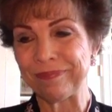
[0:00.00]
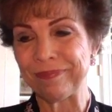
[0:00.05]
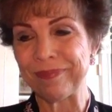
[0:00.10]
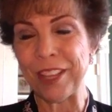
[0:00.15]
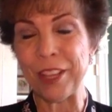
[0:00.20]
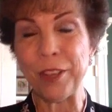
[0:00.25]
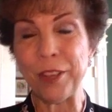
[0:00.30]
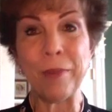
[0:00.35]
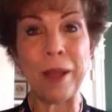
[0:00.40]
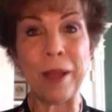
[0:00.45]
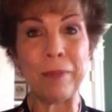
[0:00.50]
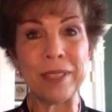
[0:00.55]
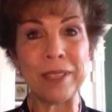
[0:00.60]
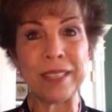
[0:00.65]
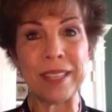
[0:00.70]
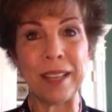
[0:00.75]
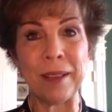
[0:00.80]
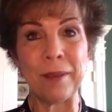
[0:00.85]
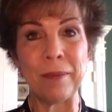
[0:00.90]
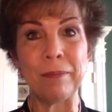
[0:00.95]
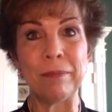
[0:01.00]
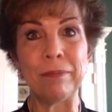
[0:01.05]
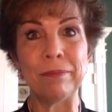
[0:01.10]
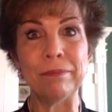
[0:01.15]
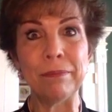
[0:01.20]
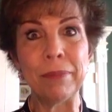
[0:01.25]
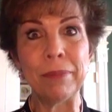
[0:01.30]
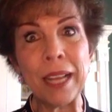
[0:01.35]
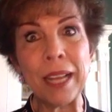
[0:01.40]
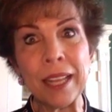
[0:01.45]
you might be saying,
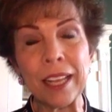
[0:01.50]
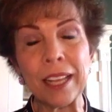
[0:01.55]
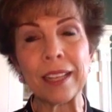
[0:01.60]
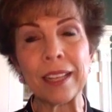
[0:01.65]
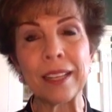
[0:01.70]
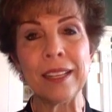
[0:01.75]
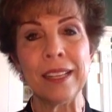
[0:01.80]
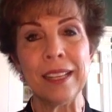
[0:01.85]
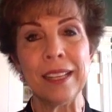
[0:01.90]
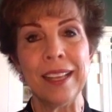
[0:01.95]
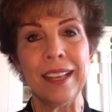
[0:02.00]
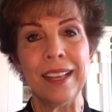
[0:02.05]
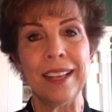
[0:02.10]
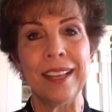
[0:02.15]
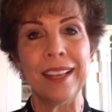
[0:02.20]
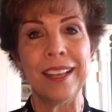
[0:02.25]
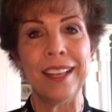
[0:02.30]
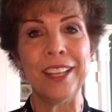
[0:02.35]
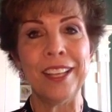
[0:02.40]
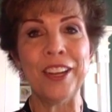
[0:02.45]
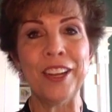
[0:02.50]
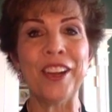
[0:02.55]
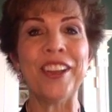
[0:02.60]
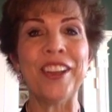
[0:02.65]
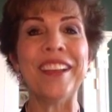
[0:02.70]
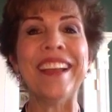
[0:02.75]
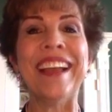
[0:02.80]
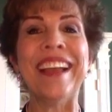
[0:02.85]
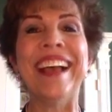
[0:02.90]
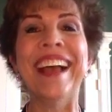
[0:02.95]
Paula, you know,
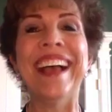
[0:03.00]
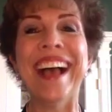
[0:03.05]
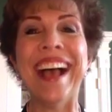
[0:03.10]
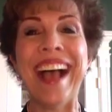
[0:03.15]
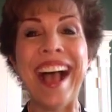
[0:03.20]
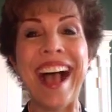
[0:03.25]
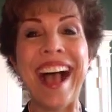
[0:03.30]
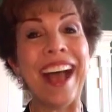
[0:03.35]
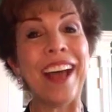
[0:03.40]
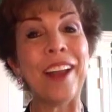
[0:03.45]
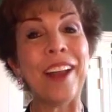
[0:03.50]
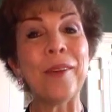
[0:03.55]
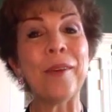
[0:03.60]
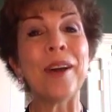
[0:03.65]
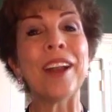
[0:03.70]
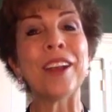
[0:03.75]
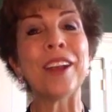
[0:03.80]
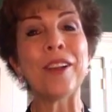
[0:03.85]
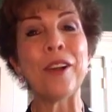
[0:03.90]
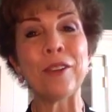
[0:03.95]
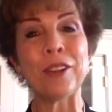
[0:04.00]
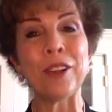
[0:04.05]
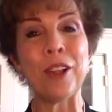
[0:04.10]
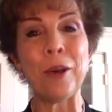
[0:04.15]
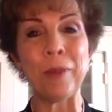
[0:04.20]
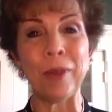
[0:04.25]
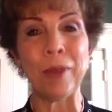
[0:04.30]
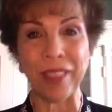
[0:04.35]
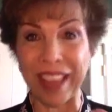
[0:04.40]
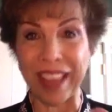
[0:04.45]
I don't want to go
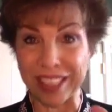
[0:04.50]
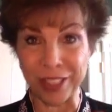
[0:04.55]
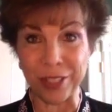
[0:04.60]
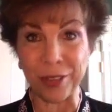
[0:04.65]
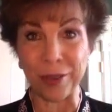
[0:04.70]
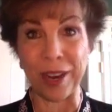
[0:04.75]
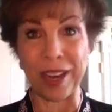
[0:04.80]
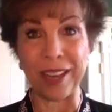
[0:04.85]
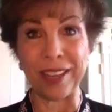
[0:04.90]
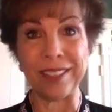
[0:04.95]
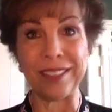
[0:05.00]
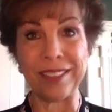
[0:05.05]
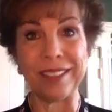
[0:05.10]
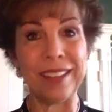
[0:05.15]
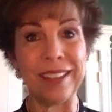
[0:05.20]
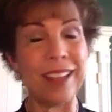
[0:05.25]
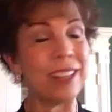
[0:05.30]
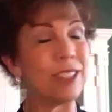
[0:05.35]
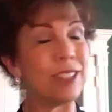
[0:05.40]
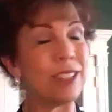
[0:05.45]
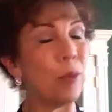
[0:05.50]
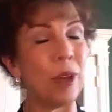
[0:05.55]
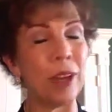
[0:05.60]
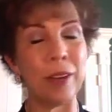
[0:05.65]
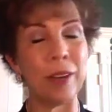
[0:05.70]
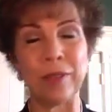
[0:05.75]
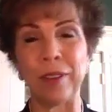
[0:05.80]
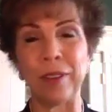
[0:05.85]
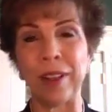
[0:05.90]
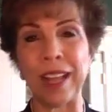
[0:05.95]
global. That's great. That's
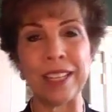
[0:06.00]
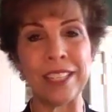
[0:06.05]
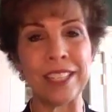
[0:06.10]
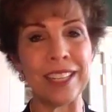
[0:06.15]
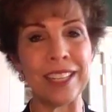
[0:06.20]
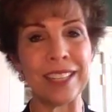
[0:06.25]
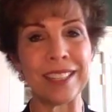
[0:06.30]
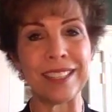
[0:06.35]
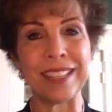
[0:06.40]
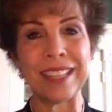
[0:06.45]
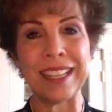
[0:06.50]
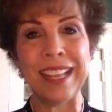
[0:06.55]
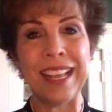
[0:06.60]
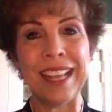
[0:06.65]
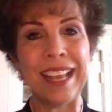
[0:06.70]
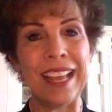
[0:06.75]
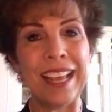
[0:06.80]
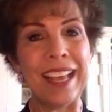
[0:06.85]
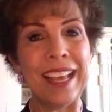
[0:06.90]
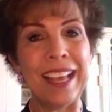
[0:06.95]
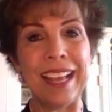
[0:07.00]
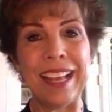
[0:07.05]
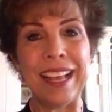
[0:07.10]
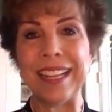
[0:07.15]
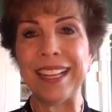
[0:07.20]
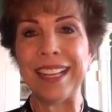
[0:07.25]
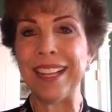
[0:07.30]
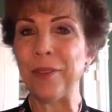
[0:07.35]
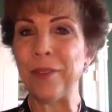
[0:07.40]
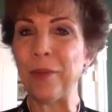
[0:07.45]
wonderful. I
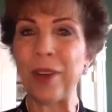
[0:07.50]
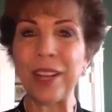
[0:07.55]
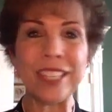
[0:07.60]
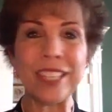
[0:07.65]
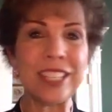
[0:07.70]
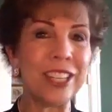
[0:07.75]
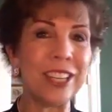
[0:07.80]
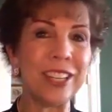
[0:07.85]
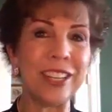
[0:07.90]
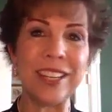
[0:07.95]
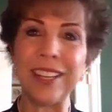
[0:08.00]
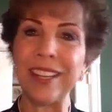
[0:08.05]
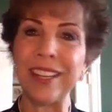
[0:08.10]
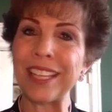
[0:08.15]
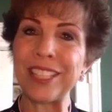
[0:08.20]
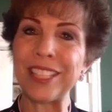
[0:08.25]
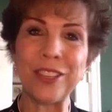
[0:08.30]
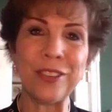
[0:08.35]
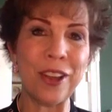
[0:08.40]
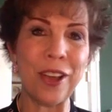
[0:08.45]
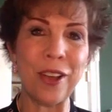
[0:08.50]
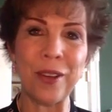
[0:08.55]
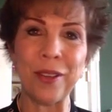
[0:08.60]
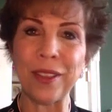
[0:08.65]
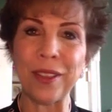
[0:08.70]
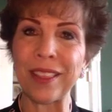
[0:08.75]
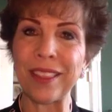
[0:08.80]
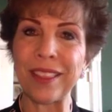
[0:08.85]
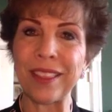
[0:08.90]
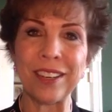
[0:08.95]
want to let you know
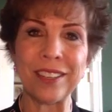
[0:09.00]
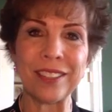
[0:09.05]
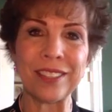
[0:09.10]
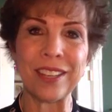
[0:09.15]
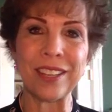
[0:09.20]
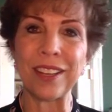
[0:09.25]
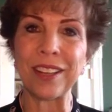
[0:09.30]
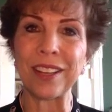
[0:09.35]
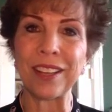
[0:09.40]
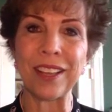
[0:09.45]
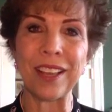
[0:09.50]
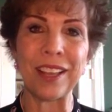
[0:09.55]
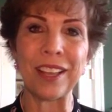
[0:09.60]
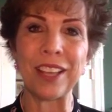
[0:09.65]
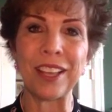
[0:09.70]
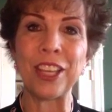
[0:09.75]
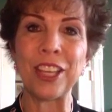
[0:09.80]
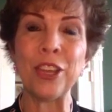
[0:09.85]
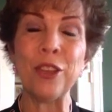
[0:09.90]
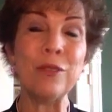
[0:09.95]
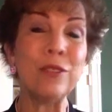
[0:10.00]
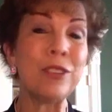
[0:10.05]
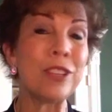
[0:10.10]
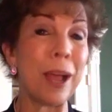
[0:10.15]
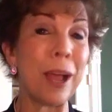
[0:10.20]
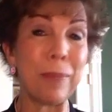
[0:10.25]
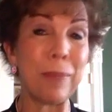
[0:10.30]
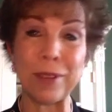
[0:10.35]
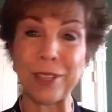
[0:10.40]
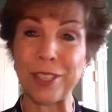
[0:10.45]
that there's a huge
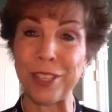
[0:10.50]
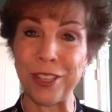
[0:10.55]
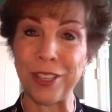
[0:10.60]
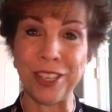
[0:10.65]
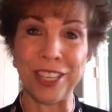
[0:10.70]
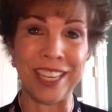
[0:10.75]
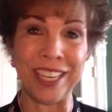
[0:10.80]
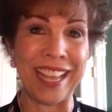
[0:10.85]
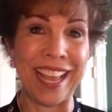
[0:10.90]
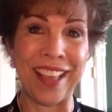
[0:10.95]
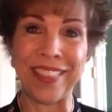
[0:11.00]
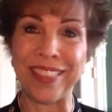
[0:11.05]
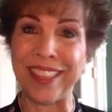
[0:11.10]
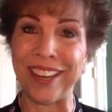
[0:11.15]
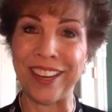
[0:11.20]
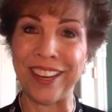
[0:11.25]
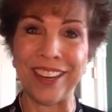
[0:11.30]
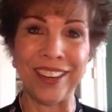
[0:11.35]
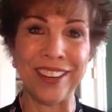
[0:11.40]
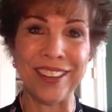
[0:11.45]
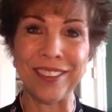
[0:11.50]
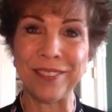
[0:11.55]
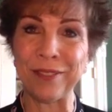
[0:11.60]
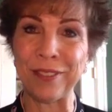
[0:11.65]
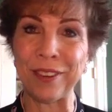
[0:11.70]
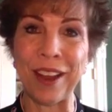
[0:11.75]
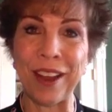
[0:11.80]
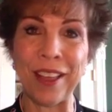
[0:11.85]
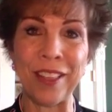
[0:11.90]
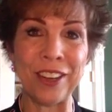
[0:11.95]
opportunity out there
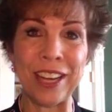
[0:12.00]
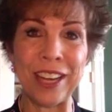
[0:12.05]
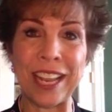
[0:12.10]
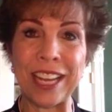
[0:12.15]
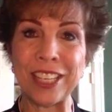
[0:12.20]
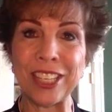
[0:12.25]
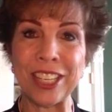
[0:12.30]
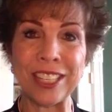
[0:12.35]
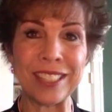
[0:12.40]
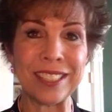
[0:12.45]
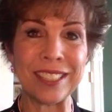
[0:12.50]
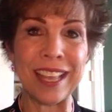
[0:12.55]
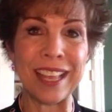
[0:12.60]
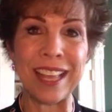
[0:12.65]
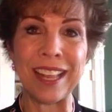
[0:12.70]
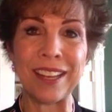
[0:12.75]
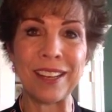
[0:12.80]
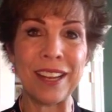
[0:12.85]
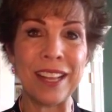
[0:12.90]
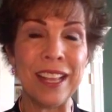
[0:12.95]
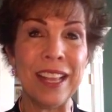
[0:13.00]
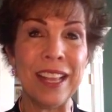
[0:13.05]
for other nations, and